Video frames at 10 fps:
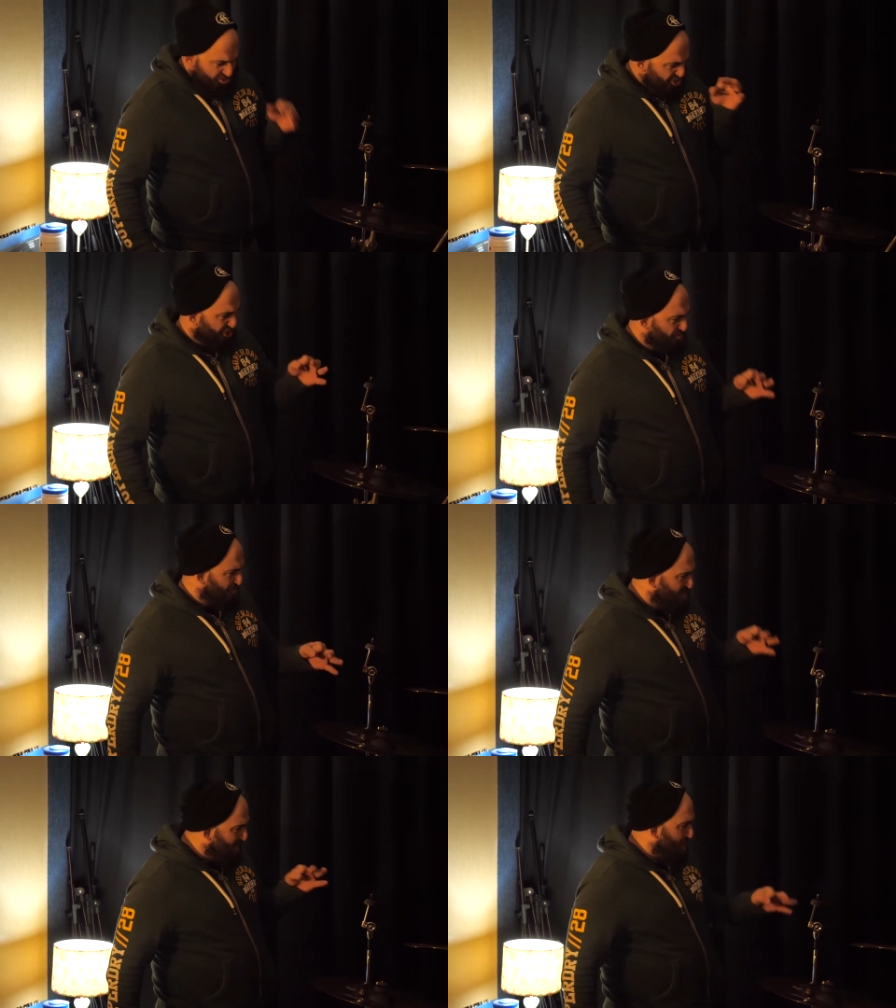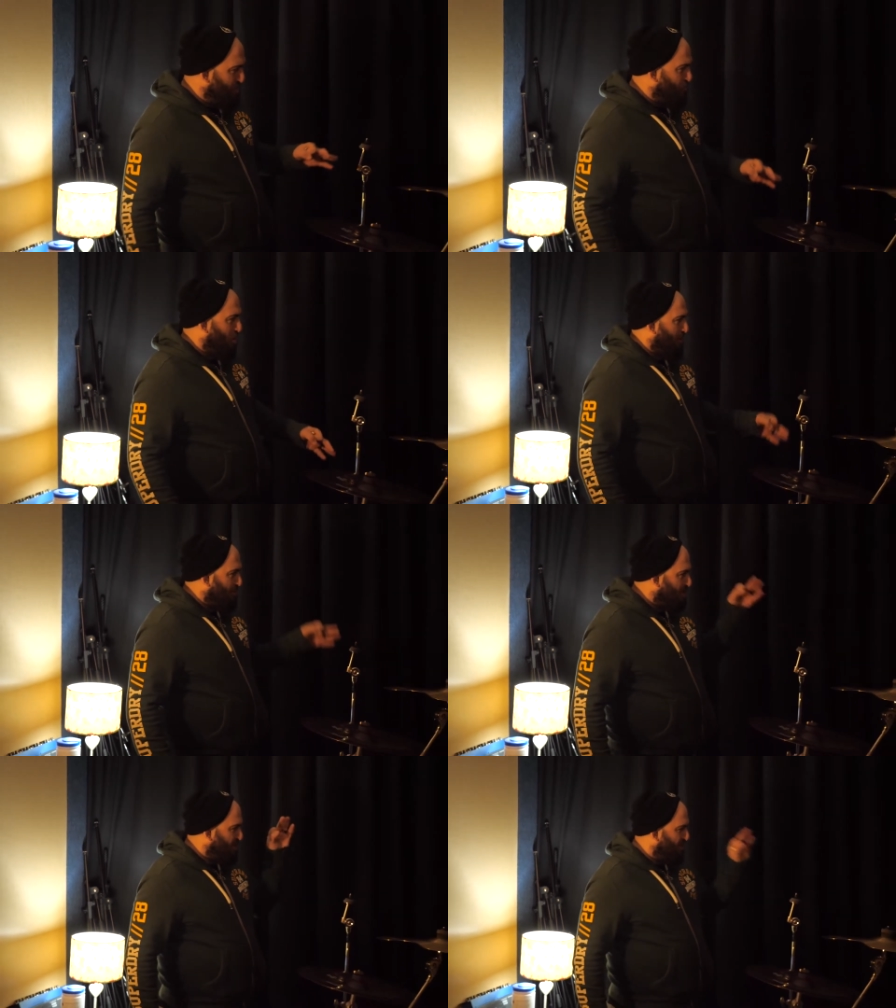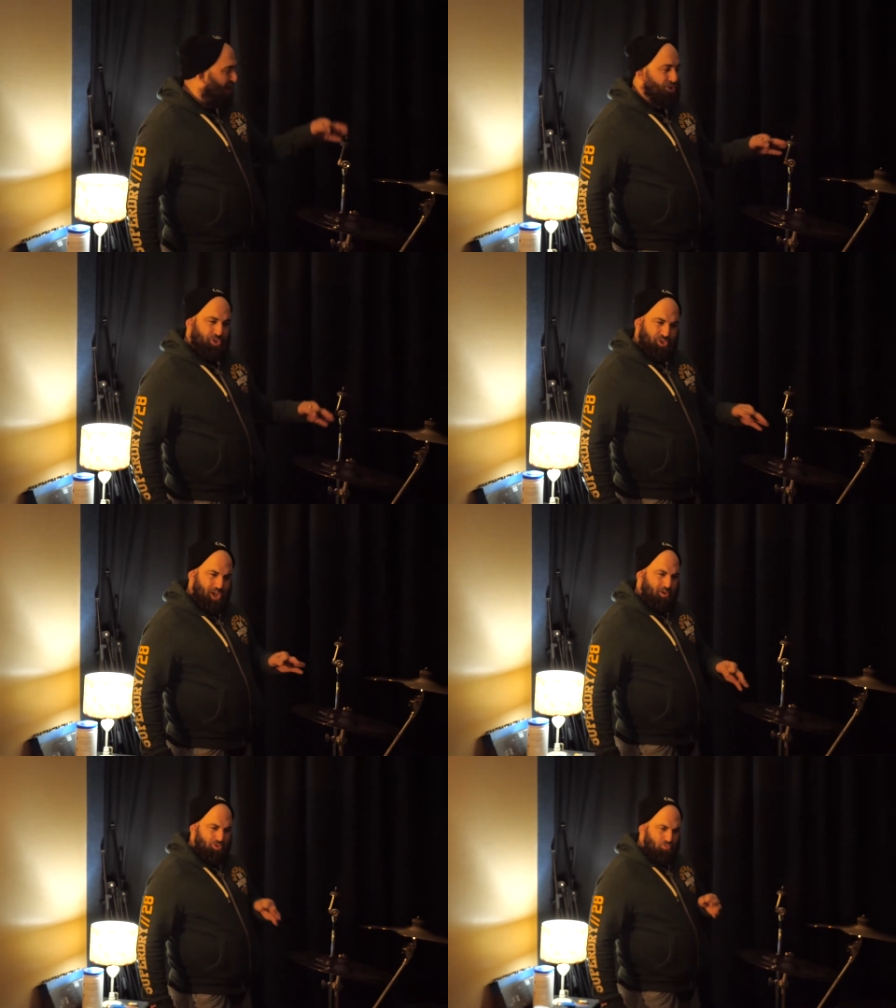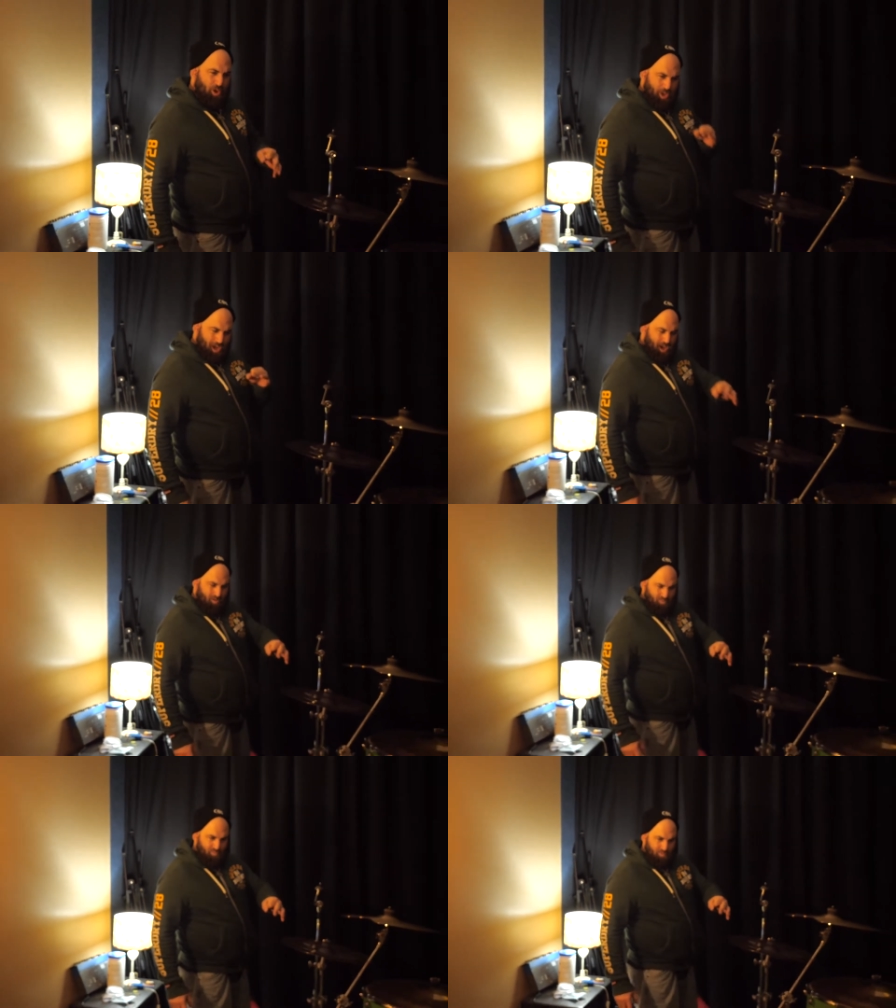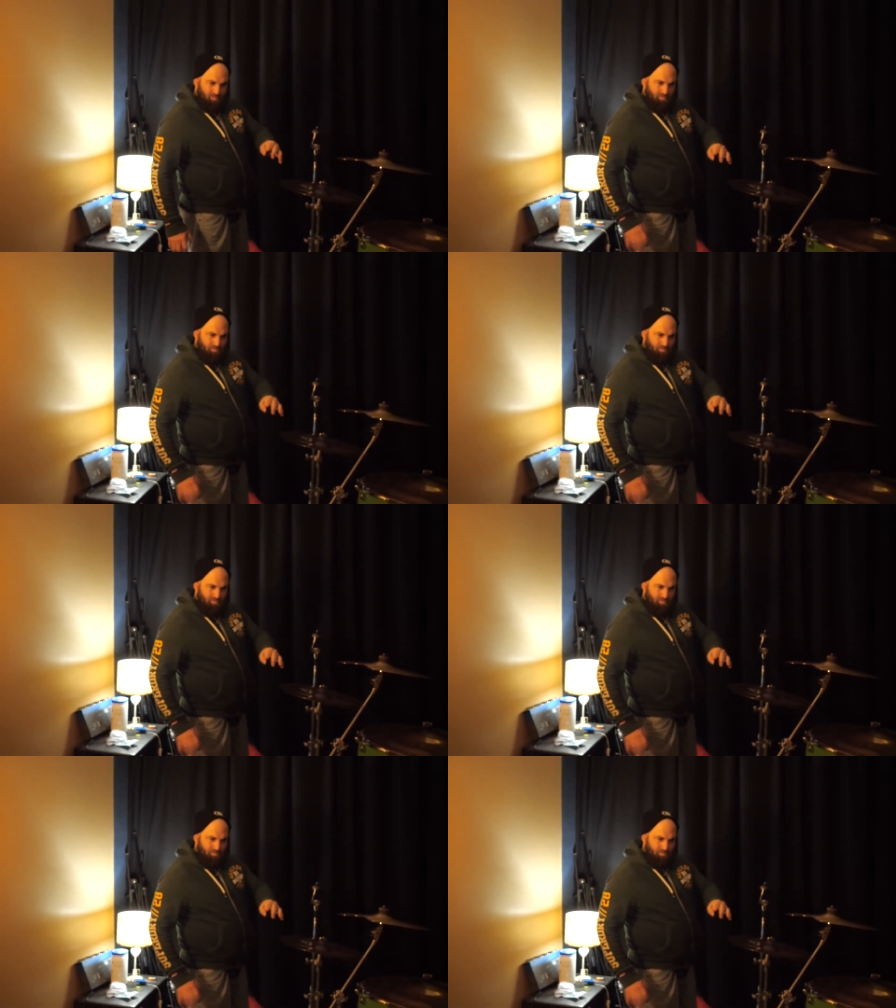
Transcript: Just get it right because if that's the sound you're going to have,